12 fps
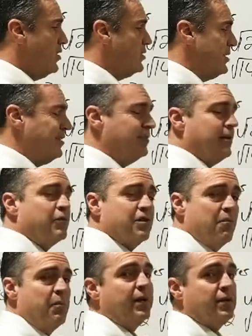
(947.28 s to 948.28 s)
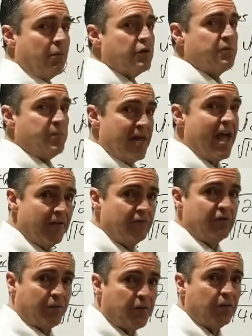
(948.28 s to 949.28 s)
Because little numbers and big numbers
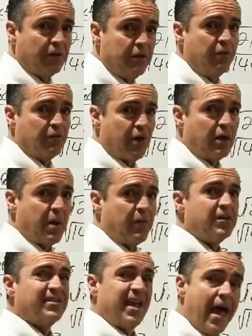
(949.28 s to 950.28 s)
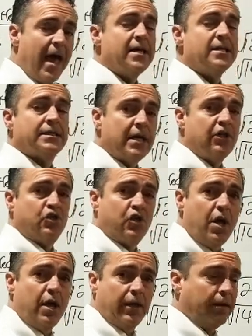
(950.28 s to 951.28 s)
behave differently. We've talked about this as they
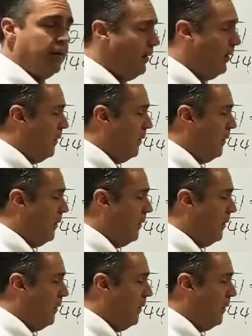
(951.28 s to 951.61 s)
should.